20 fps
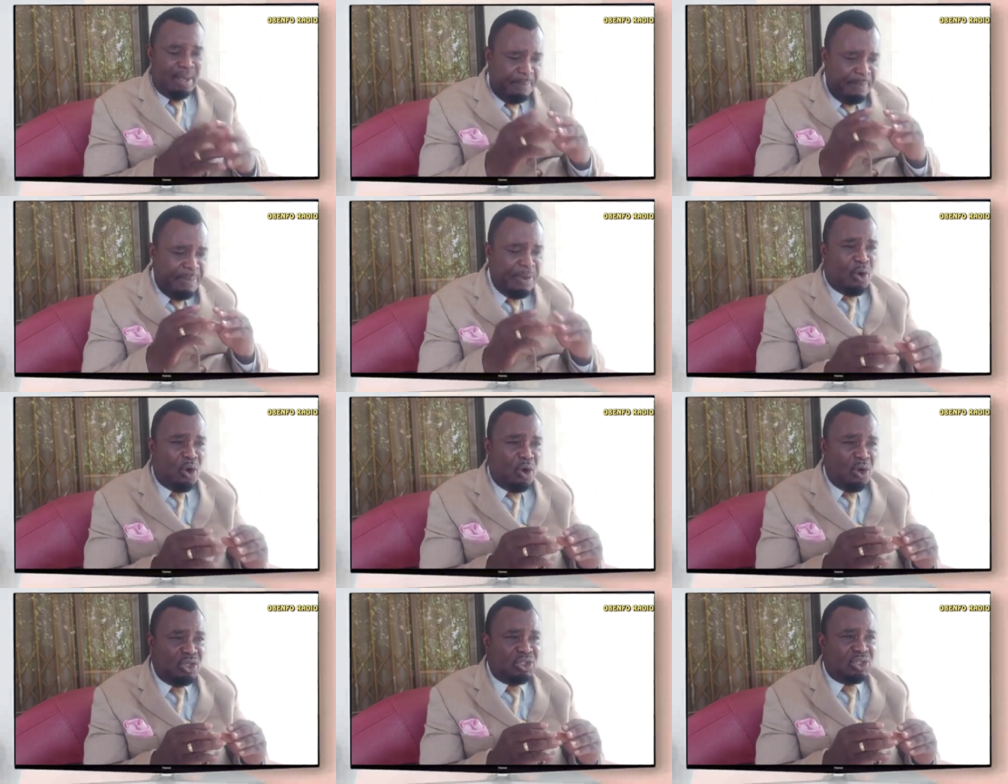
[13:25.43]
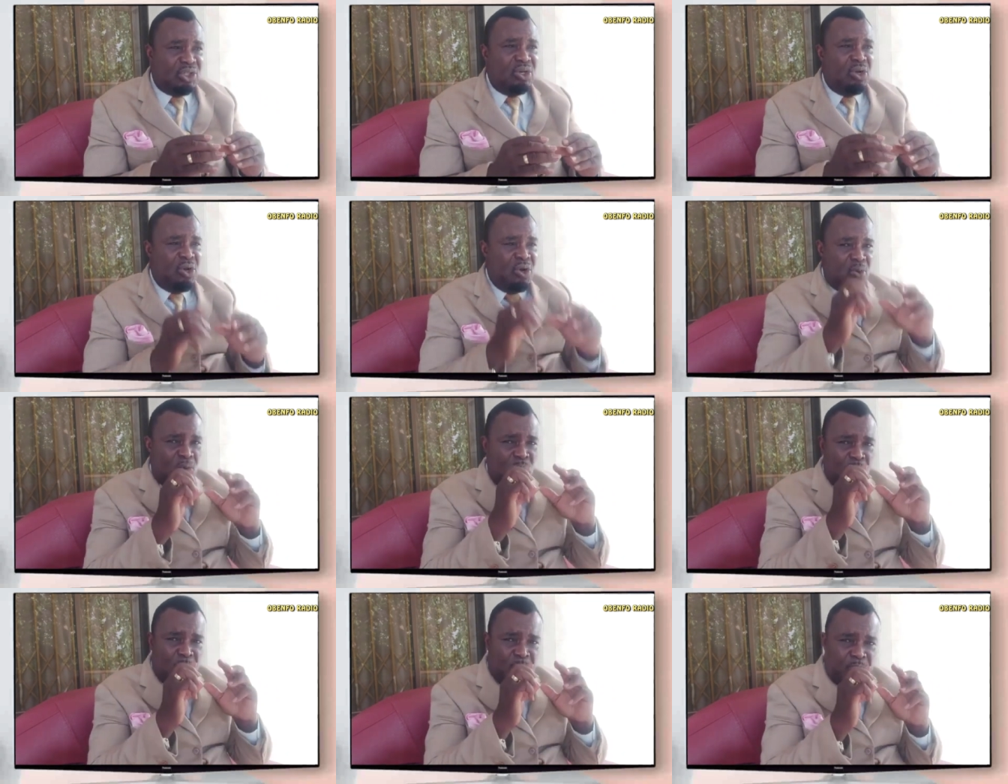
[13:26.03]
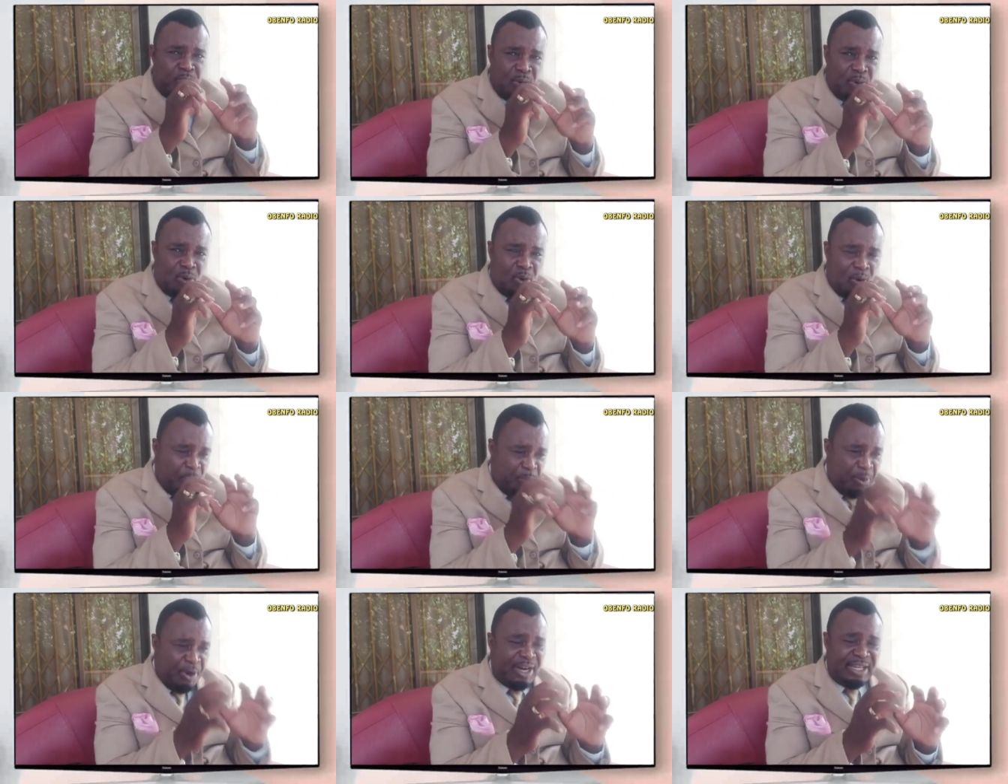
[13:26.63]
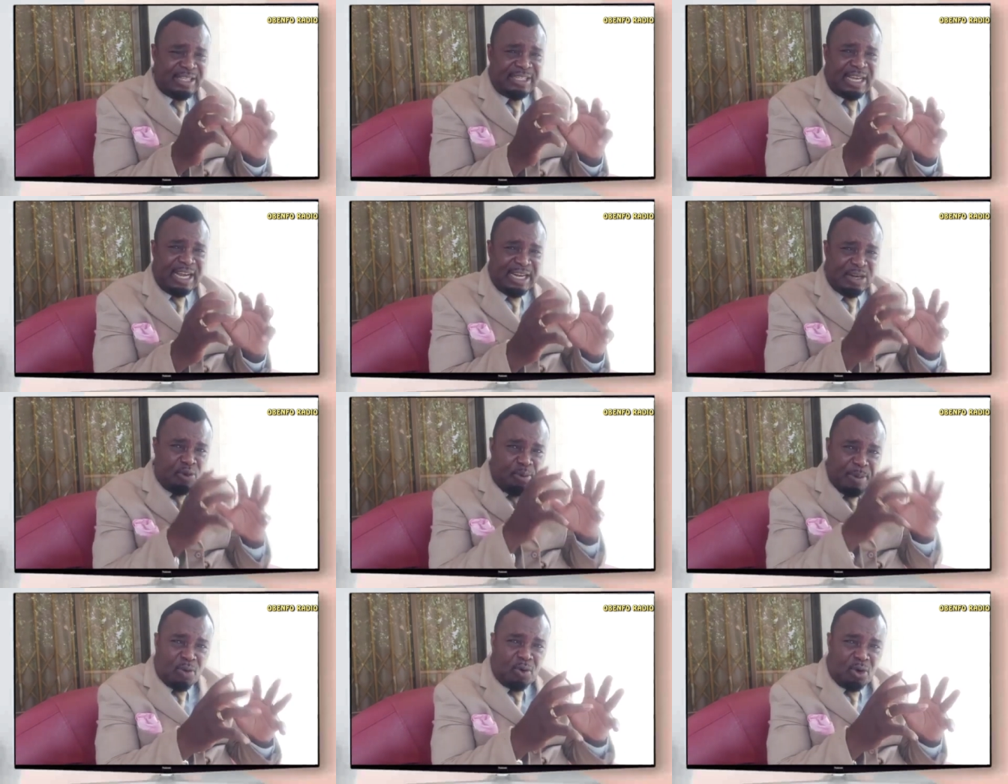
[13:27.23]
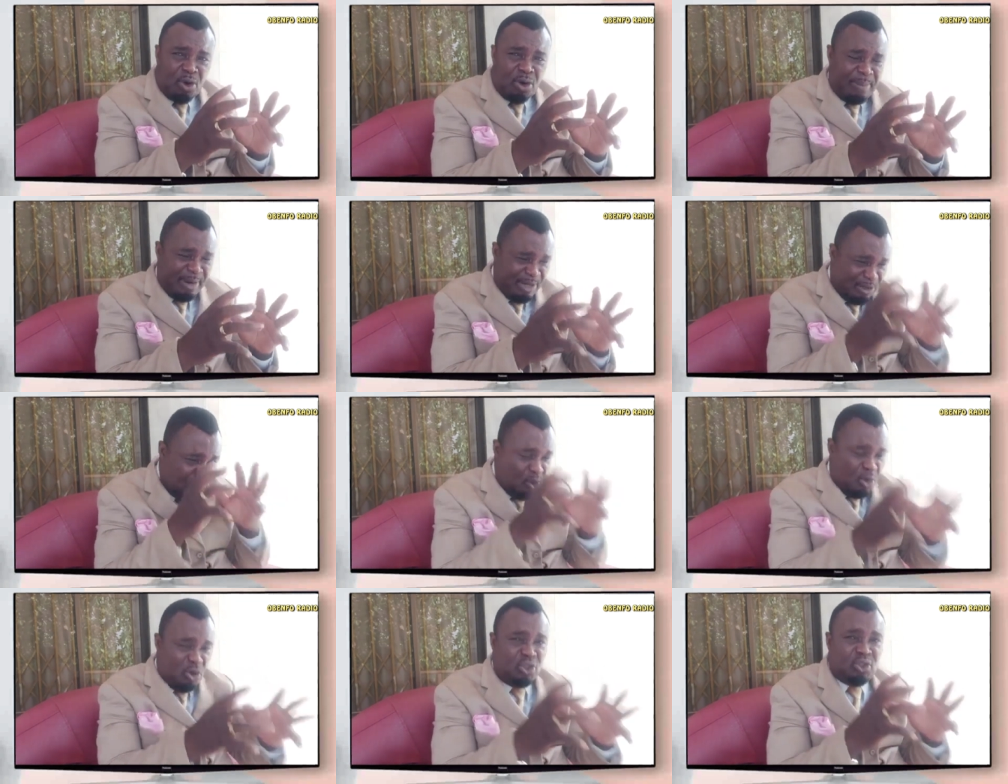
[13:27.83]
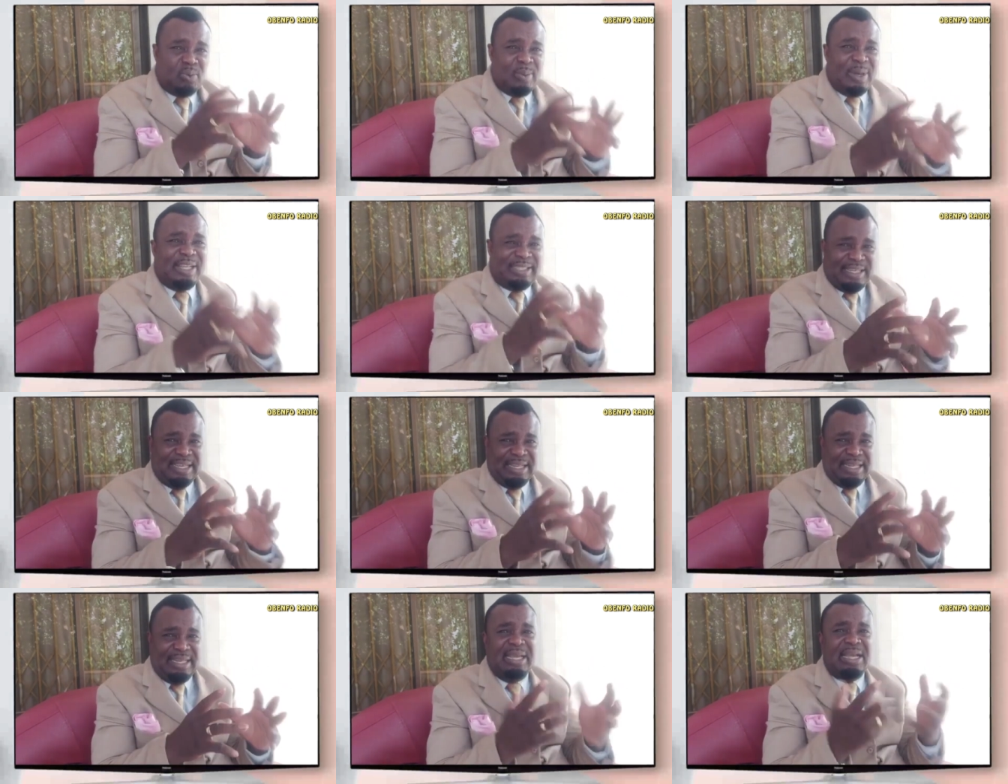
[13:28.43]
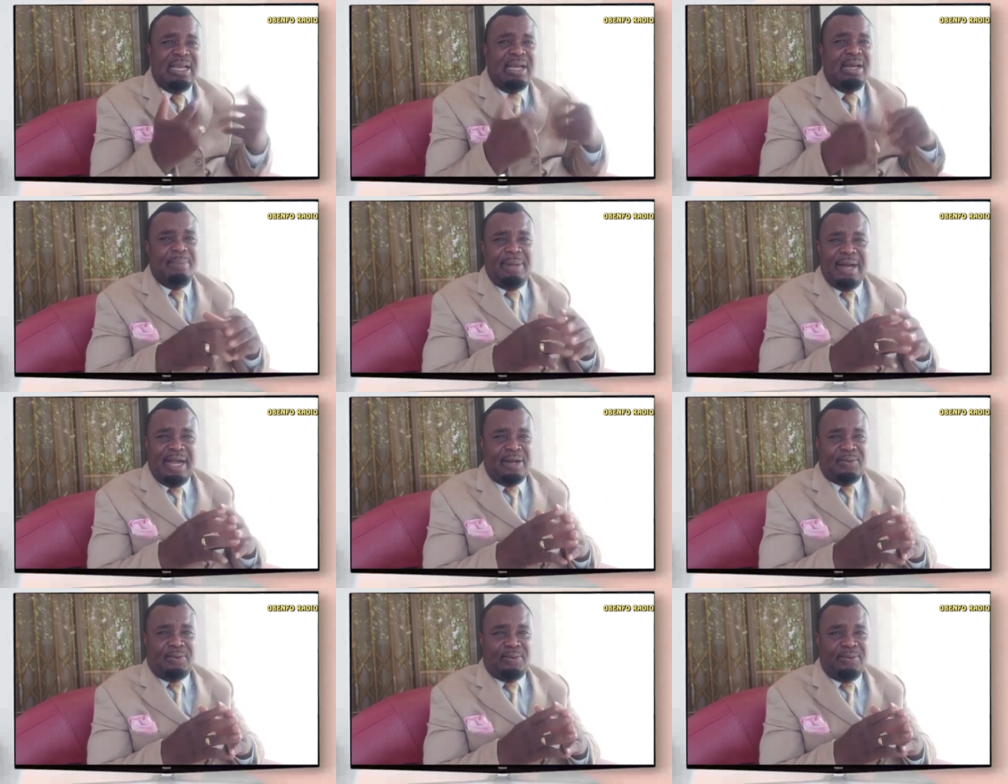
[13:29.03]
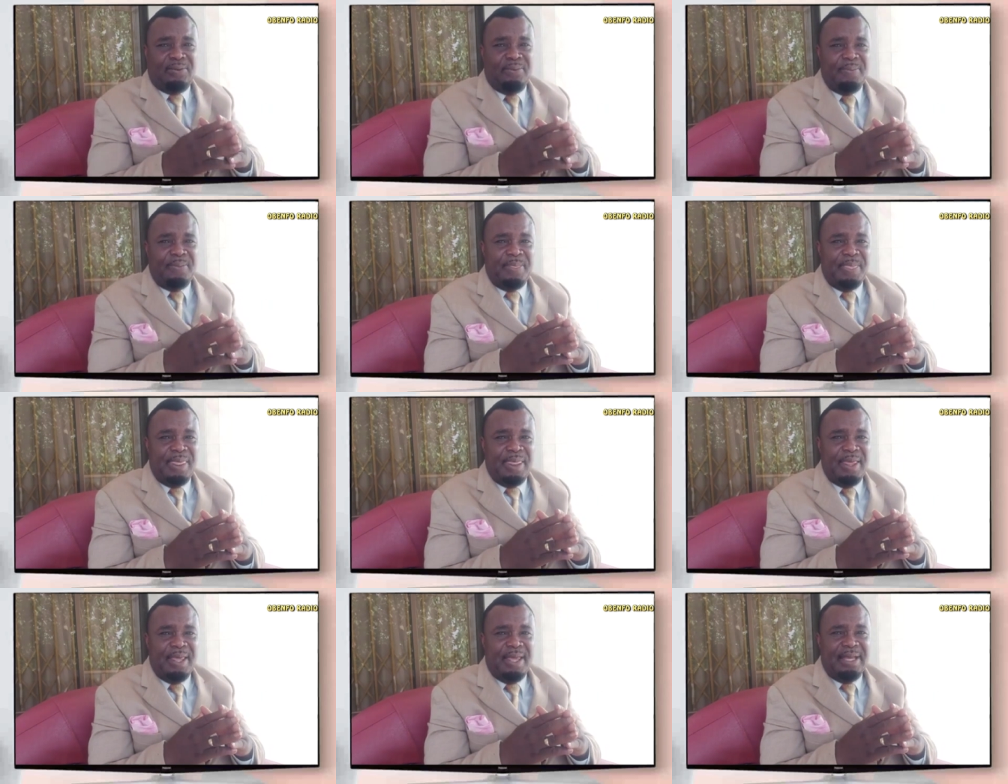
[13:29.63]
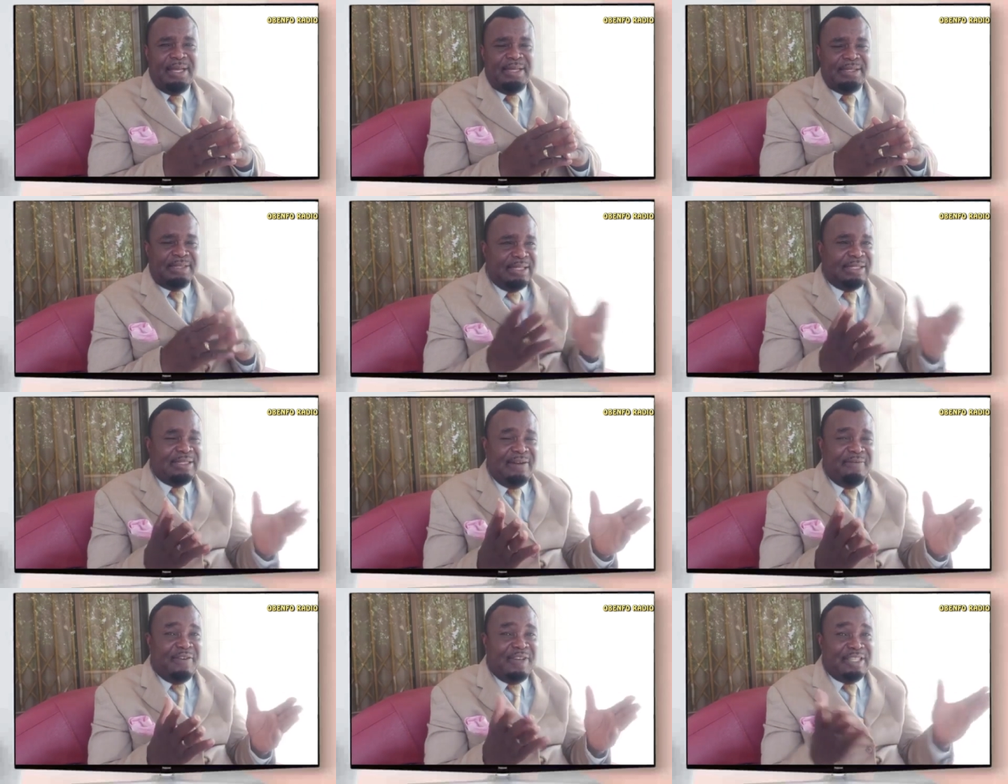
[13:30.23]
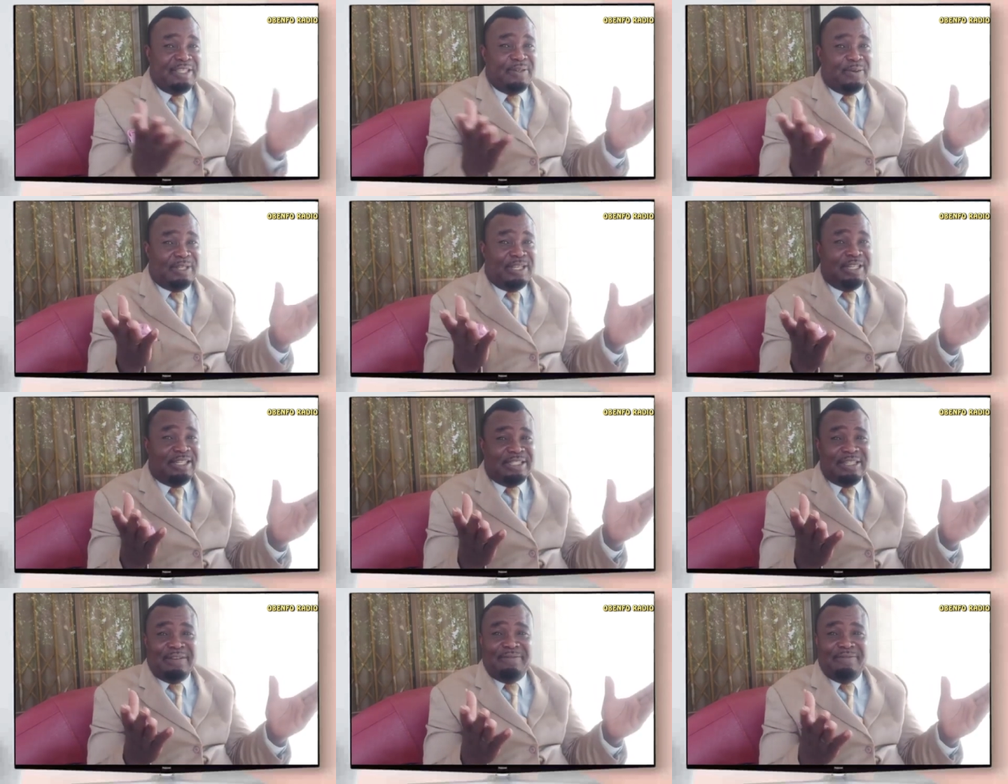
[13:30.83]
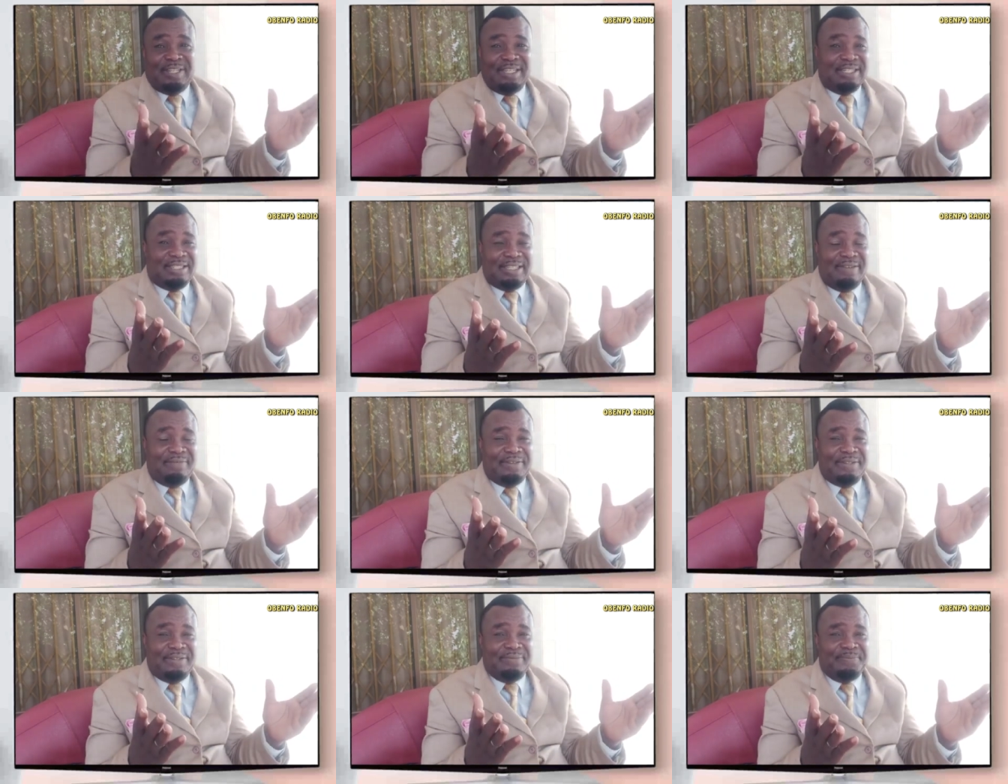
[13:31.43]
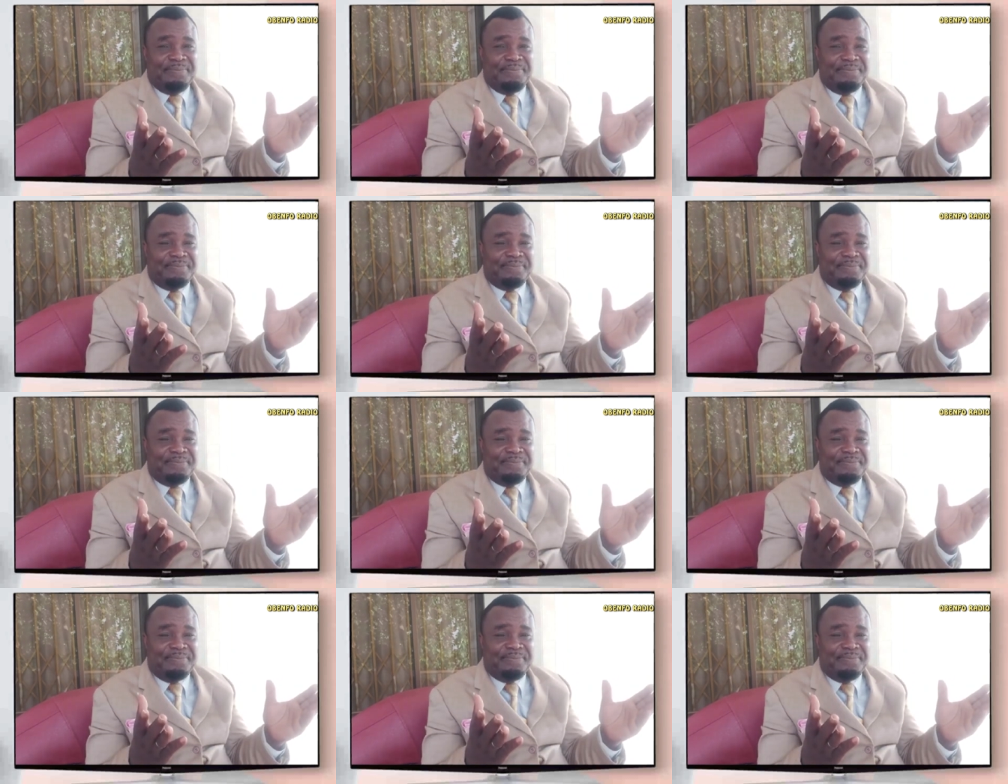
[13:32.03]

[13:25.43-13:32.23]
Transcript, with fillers: because opponents had won be kono be doors ma chen ba kono say 37.